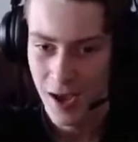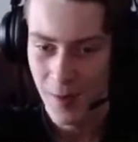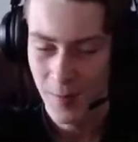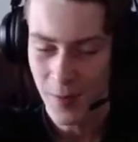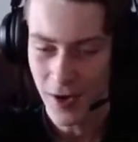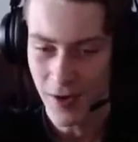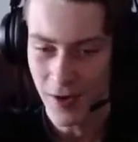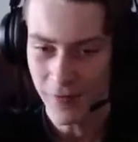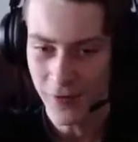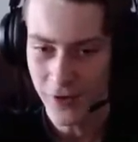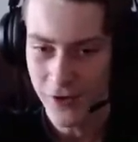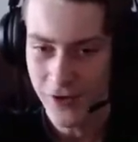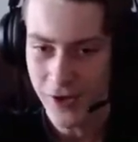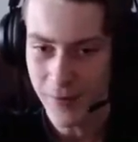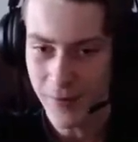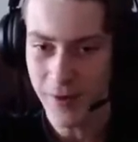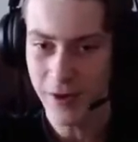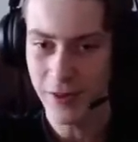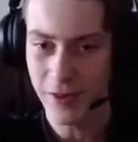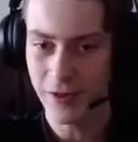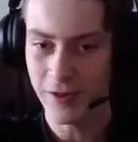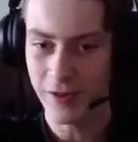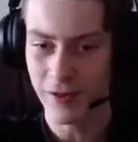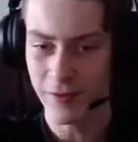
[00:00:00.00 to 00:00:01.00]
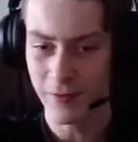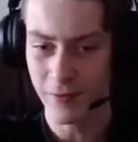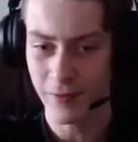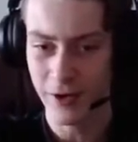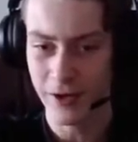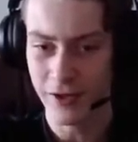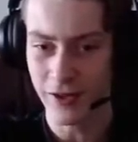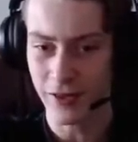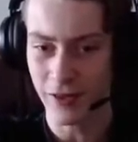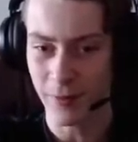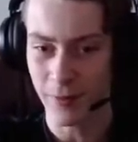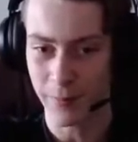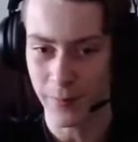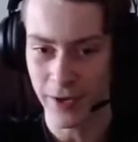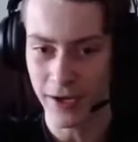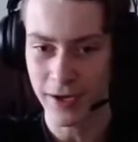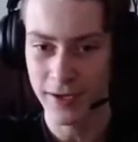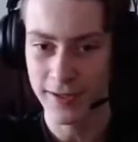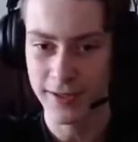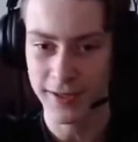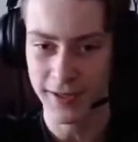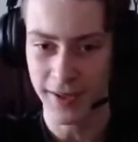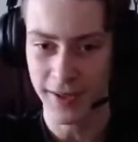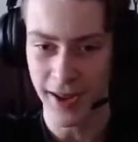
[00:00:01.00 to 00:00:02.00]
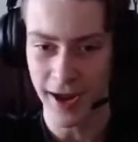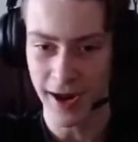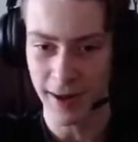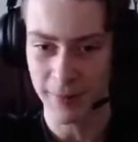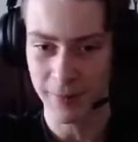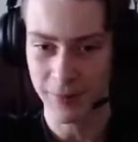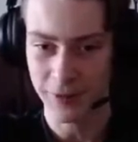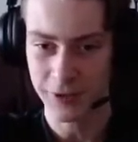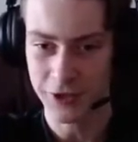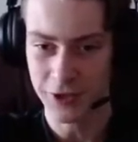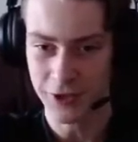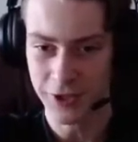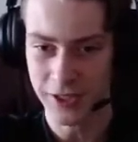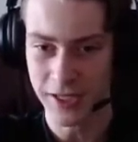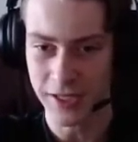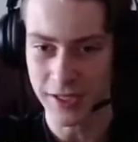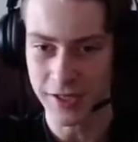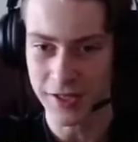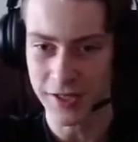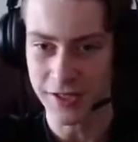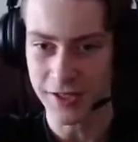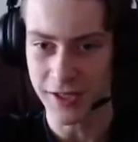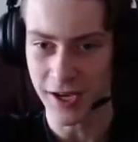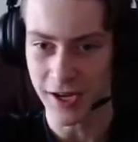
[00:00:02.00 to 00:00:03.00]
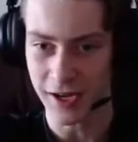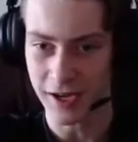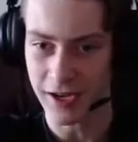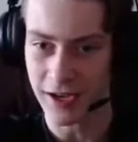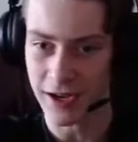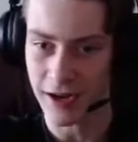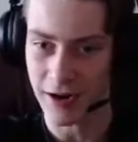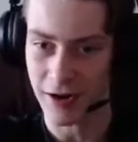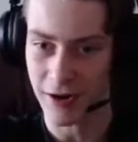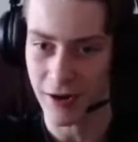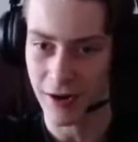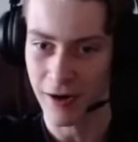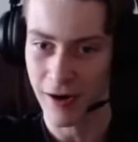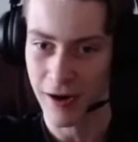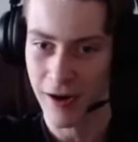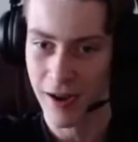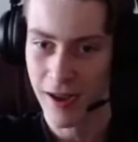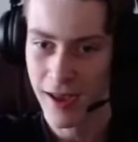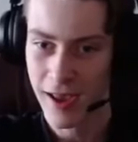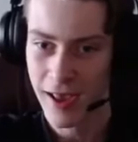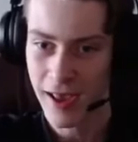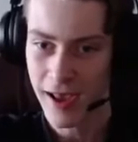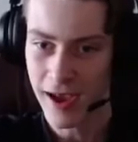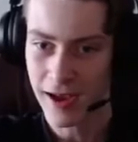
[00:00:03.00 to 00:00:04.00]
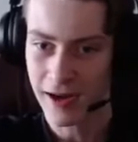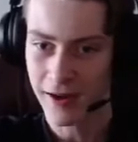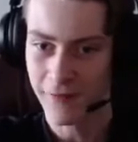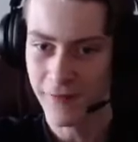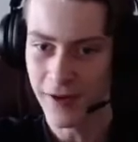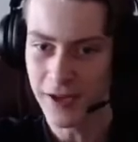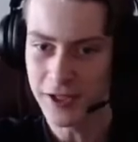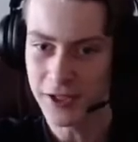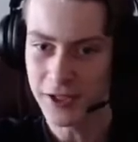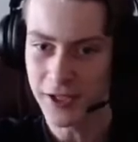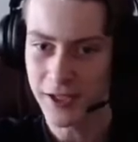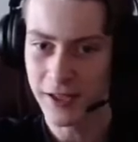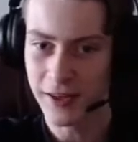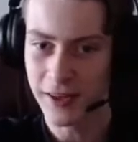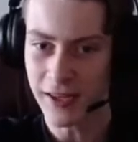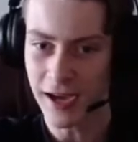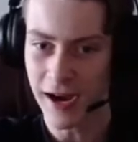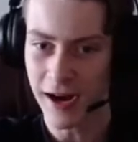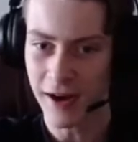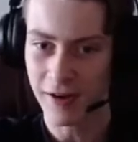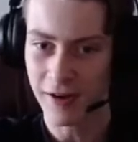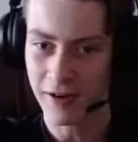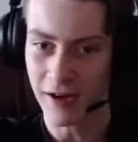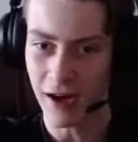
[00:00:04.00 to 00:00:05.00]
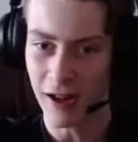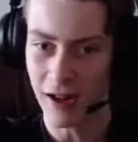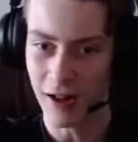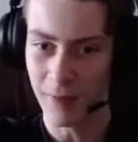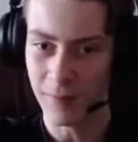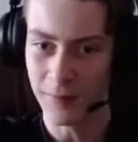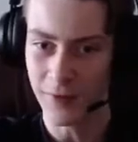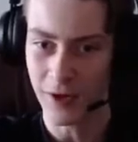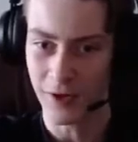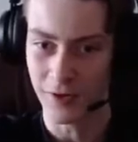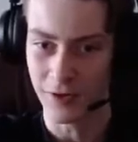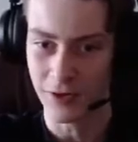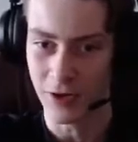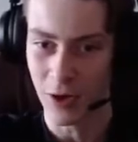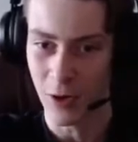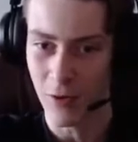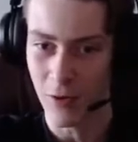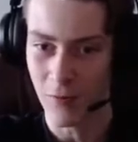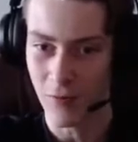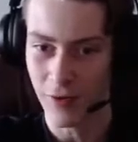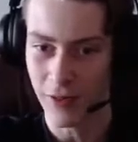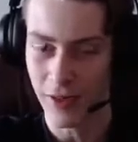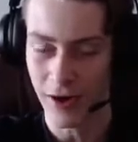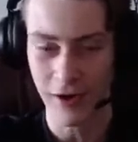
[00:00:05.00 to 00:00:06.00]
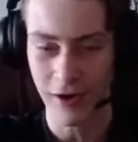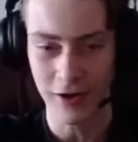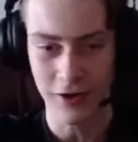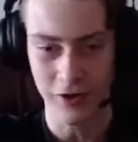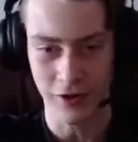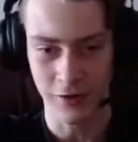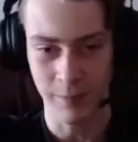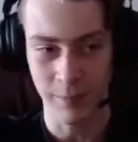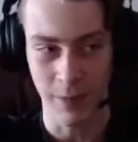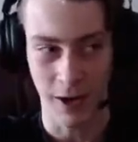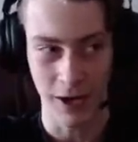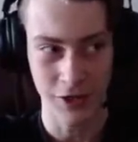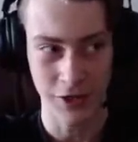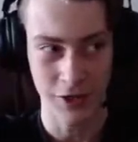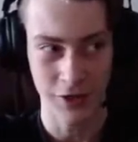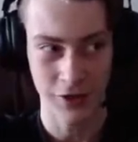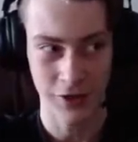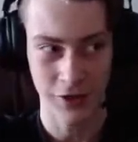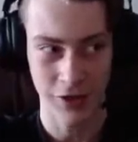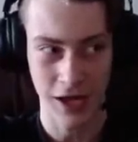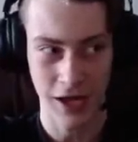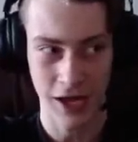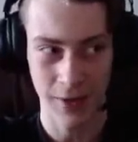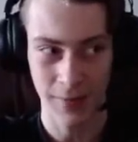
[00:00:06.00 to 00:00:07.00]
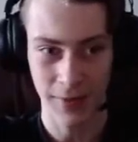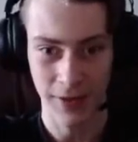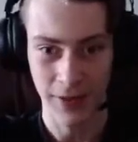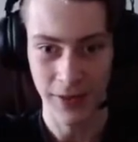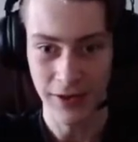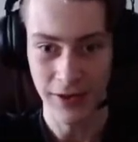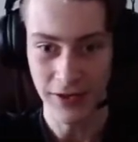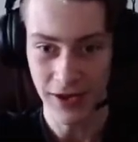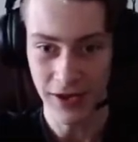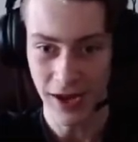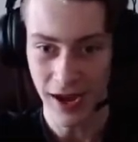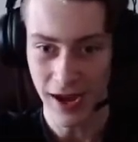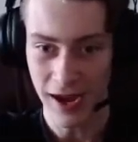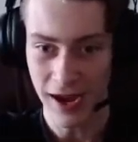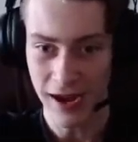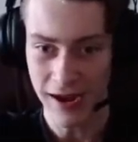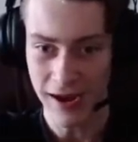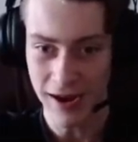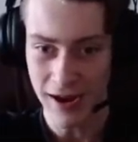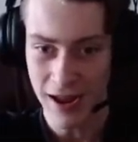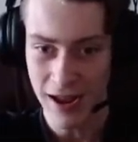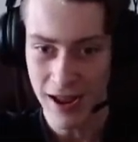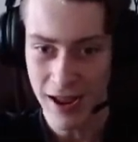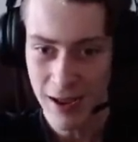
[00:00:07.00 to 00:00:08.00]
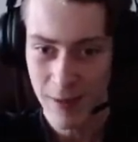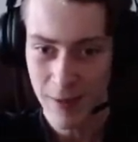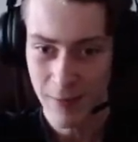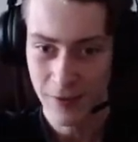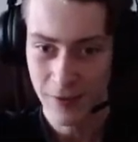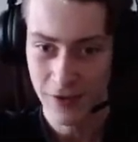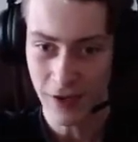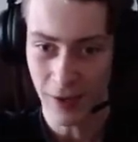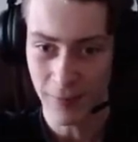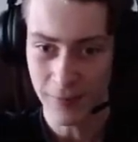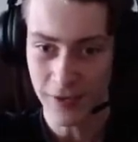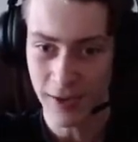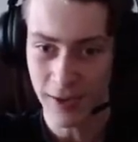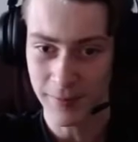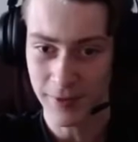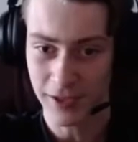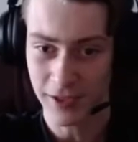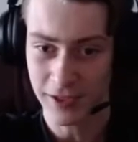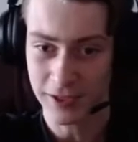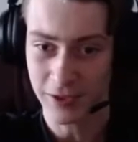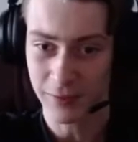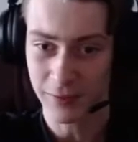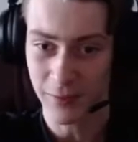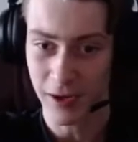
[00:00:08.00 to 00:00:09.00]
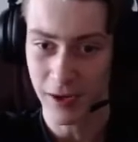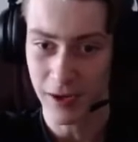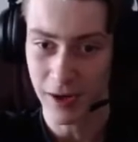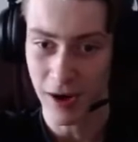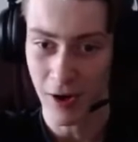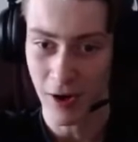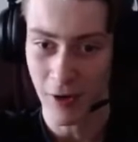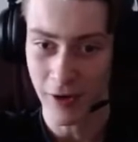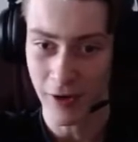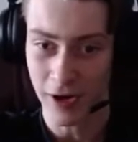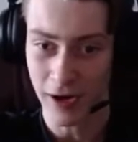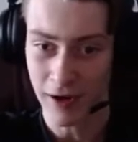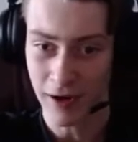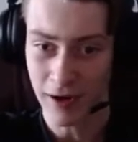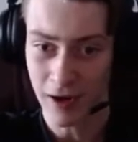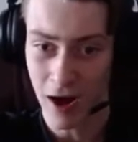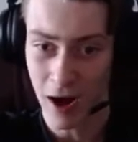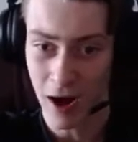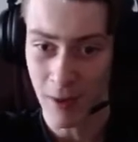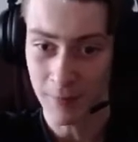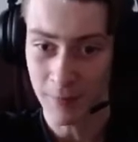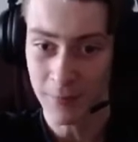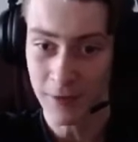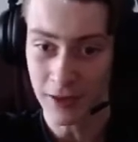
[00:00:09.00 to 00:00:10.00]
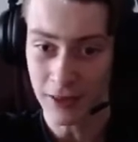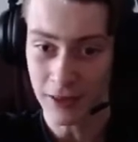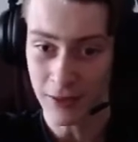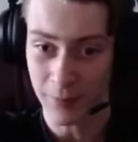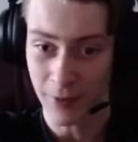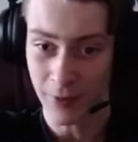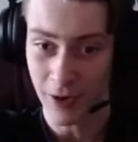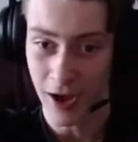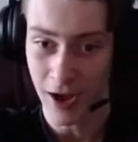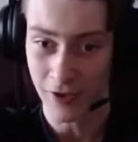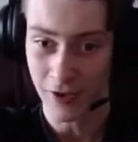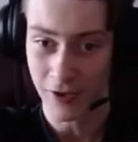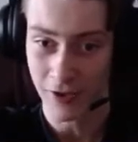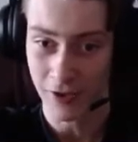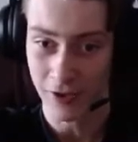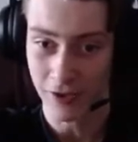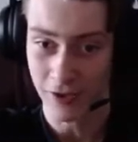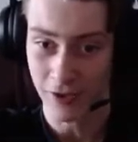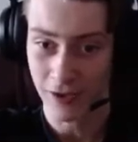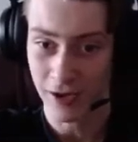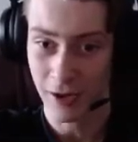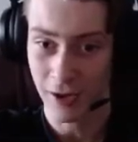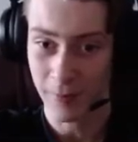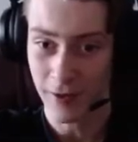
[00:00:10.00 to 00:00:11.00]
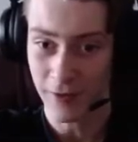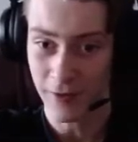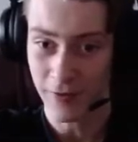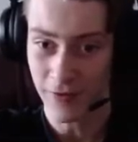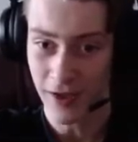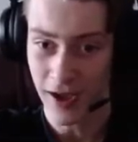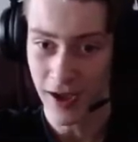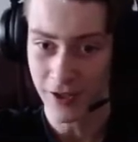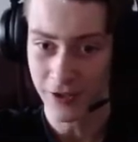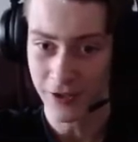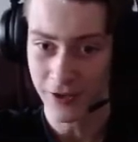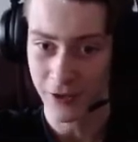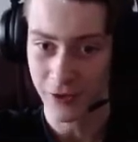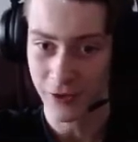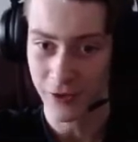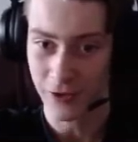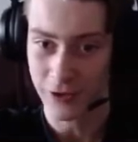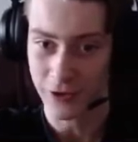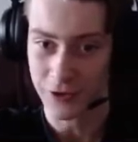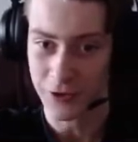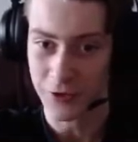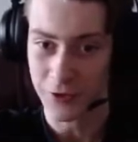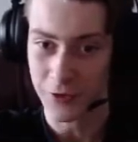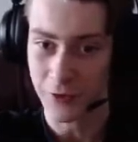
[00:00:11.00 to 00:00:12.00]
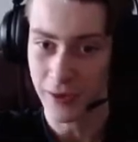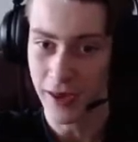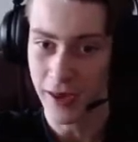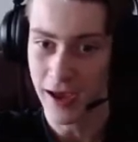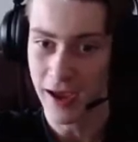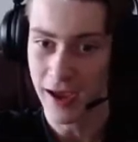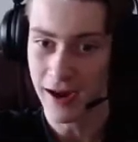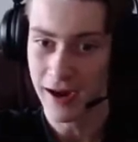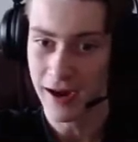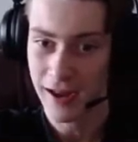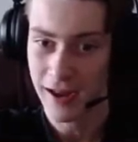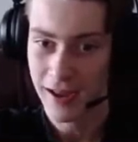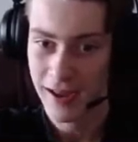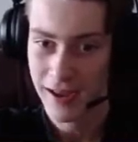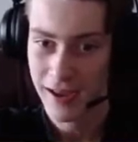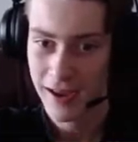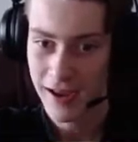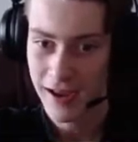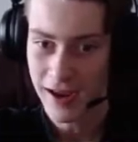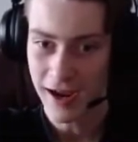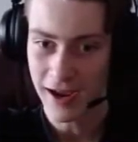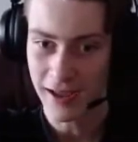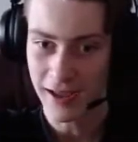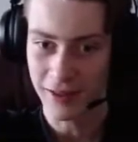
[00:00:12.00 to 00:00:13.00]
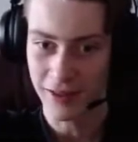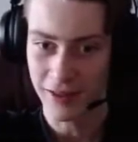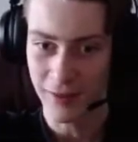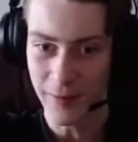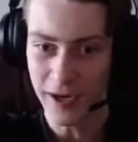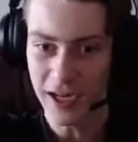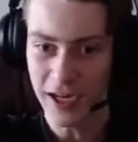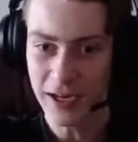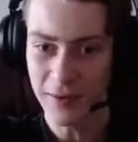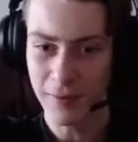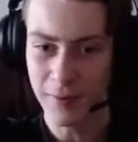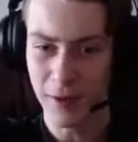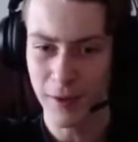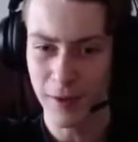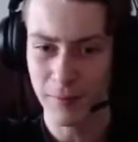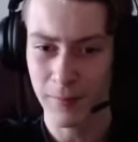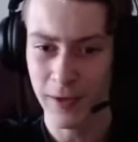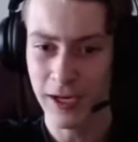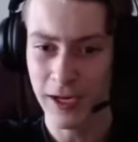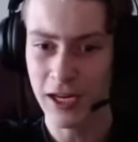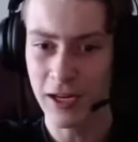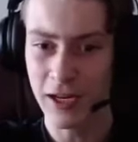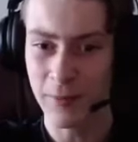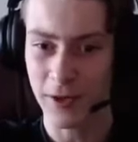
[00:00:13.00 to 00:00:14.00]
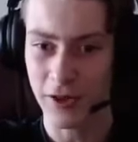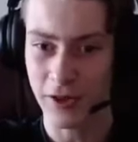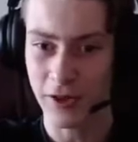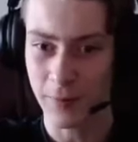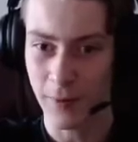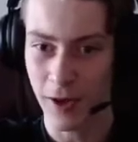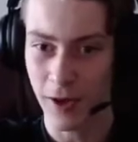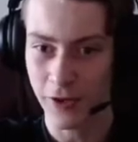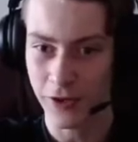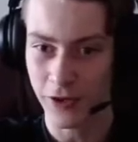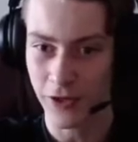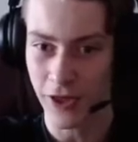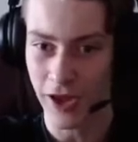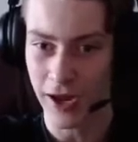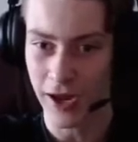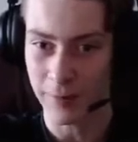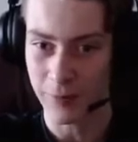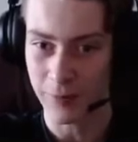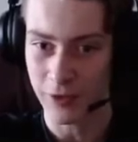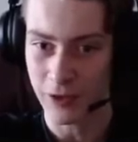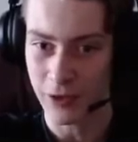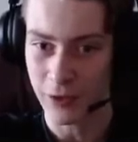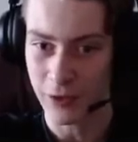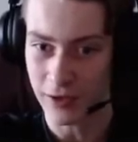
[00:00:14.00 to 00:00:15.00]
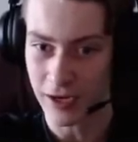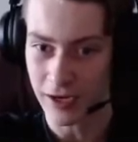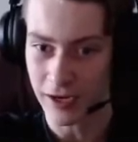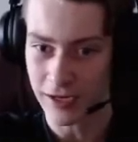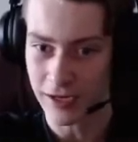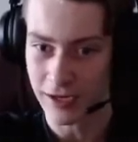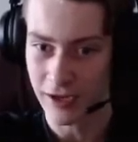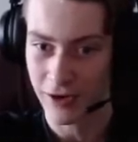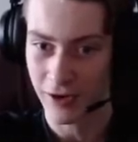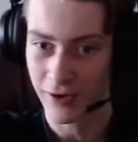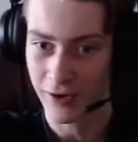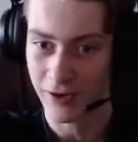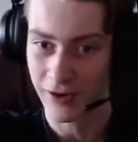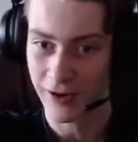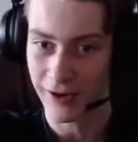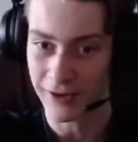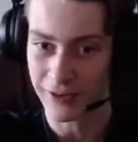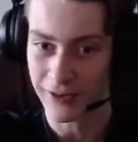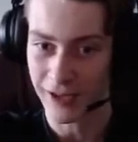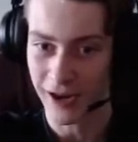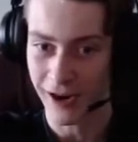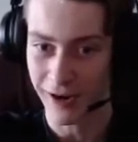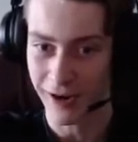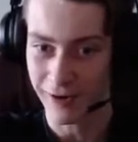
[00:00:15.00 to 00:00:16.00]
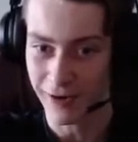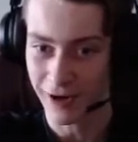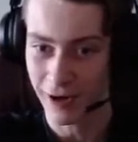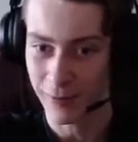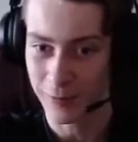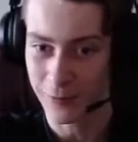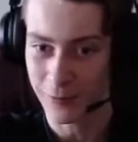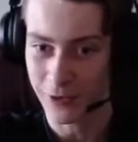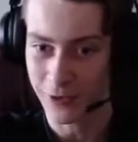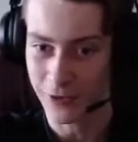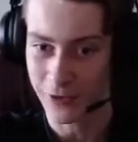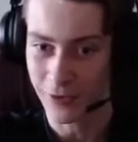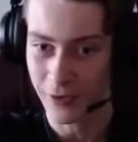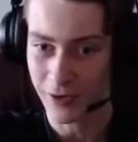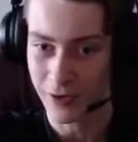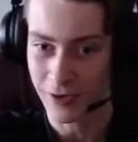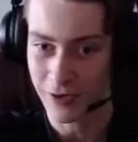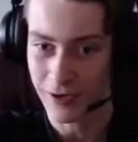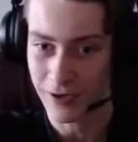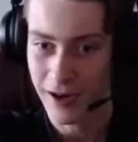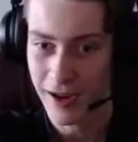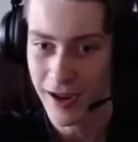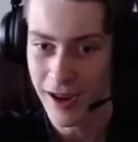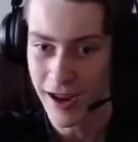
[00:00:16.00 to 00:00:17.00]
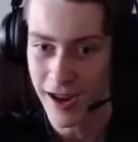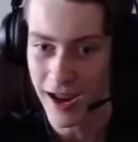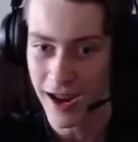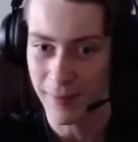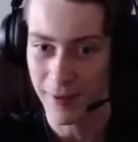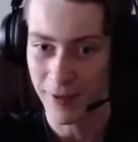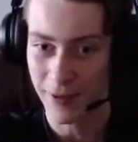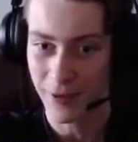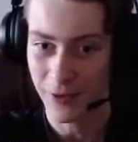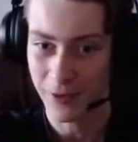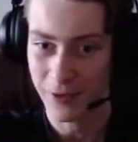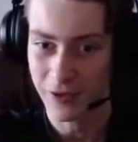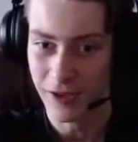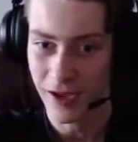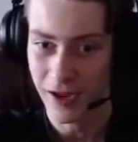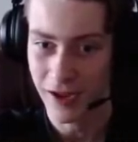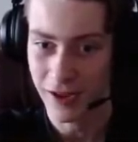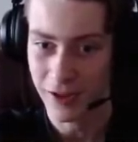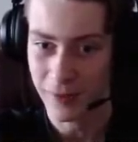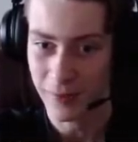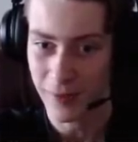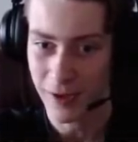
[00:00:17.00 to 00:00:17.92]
But for some reason, the big slimes just get stuck here. And eventually the iron golem does go over there, just punches them, and they die. Sometimes I just want to hurry get the process a little bit faster, so I just do that. And the medium and small slimes do get killed. Look, the iron golem's just going ham on those guys.